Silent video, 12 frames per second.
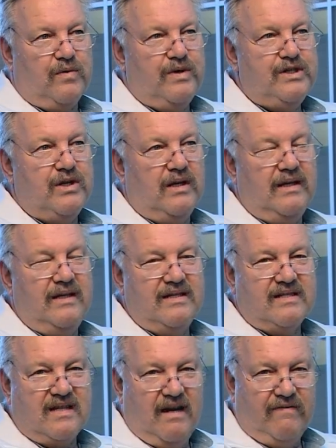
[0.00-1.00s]
originally
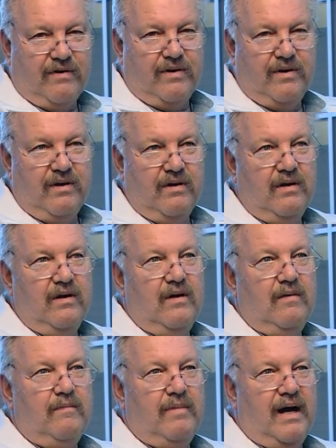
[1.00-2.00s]
discovered
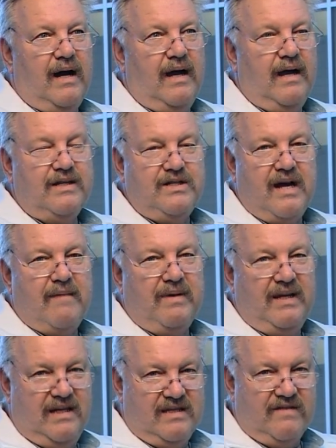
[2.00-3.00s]
by a
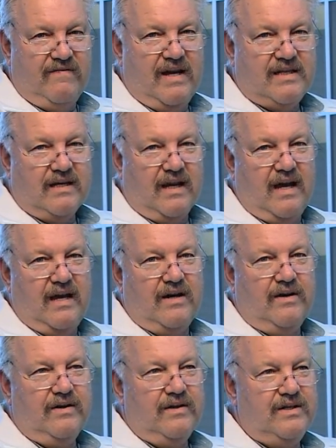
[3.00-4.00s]
Japanese investigator,